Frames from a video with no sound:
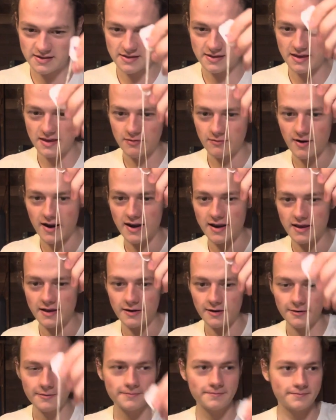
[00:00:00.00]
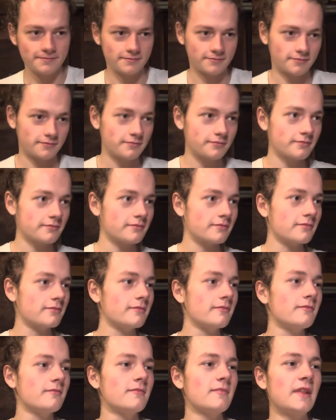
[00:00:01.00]
tea right here
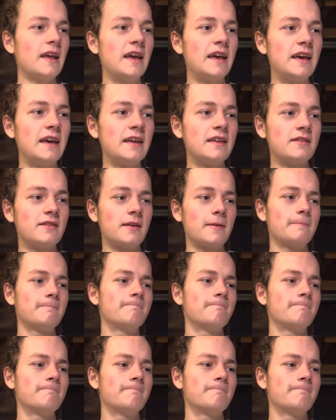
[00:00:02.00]
is